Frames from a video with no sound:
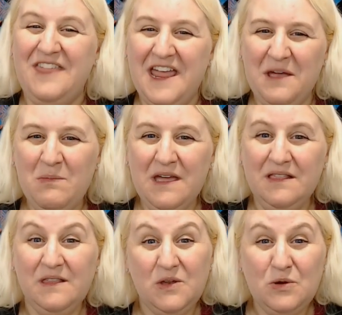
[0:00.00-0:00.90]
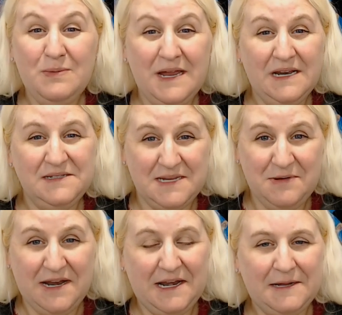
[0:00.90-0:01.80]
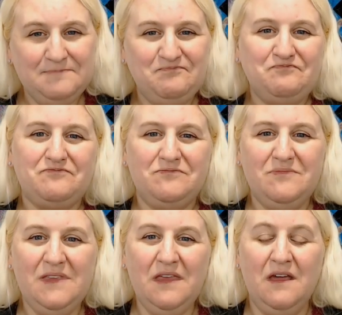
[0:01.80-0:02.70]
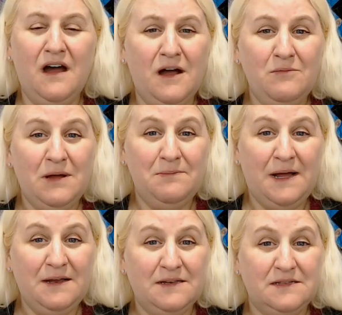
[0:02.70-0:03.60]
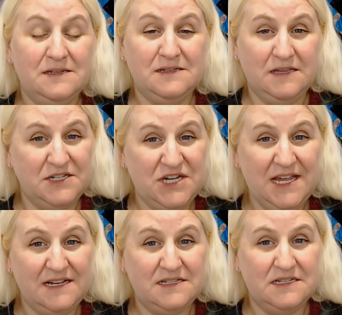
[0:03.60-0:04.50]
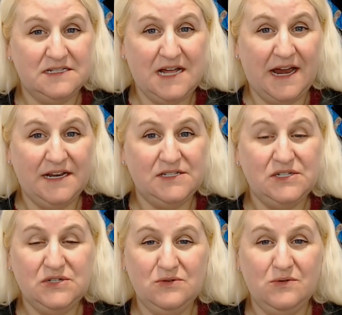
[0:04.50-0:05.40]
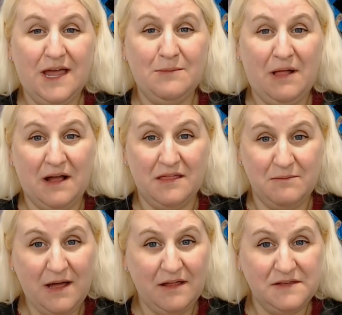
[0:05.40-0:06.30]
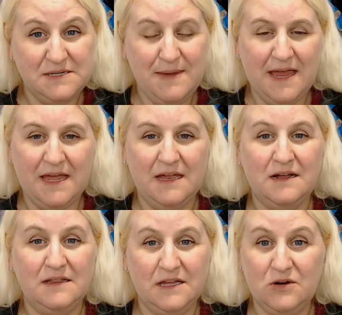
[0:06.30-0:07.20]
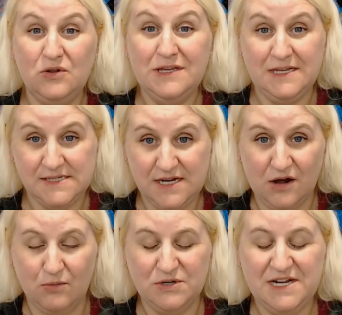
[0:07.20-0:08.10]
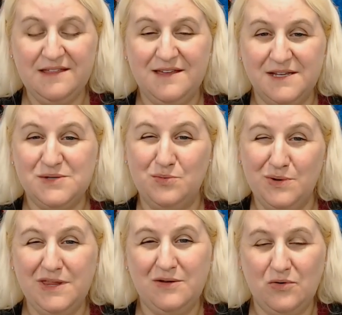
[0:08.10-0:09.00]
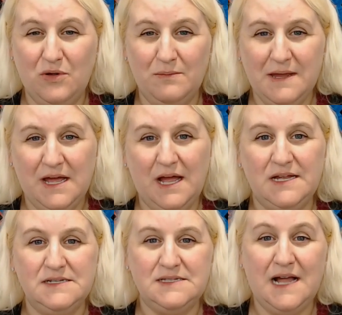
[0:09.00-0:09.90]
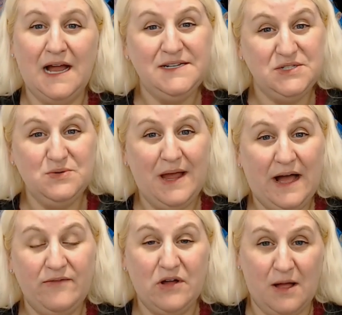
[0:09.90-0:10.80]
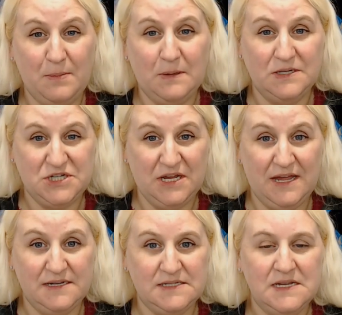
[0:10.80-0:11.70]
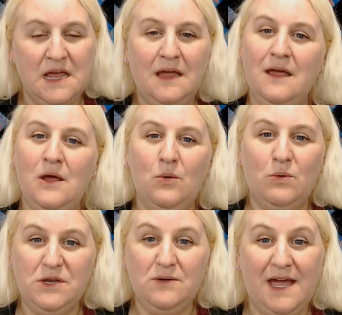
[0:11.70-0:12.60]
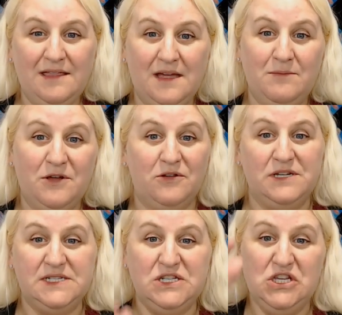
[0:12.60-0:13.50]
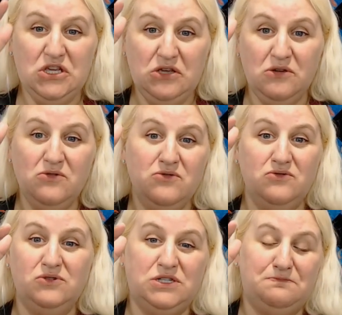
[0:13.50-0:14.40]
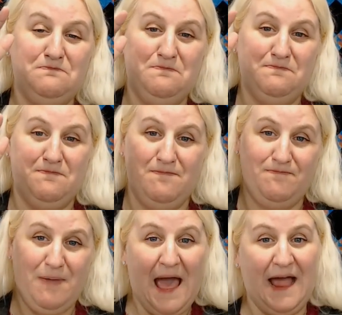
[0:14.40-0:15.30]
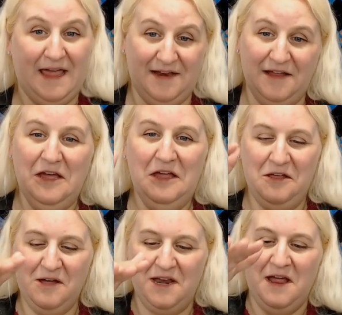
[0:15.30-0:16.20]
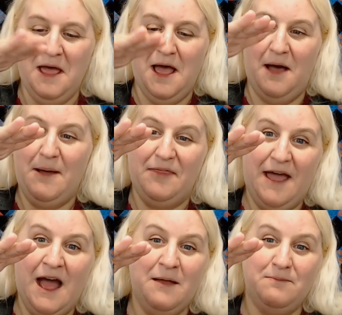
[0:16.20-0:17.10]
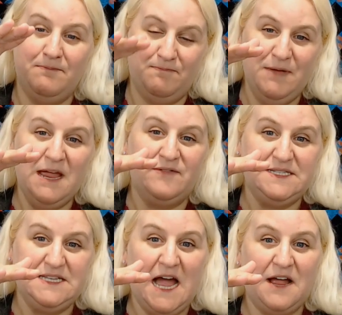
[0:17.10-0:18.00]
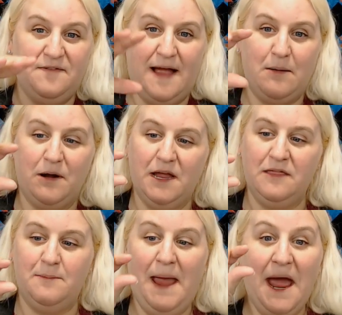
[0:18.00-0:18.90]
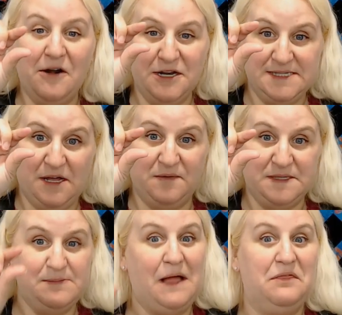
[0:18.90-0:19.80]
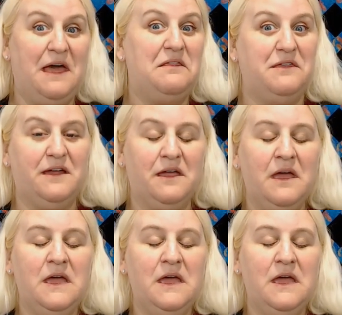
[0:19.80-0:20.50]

they can be a little bit intimidating. Um, but Legit Kits decided to do a block of the month to make it a little easier, which I think is really cool because I do have a couple Legit Kits. When you get them, they're this huge packet. you get about that big of a stack of fabric and the pattern itself is about that thick.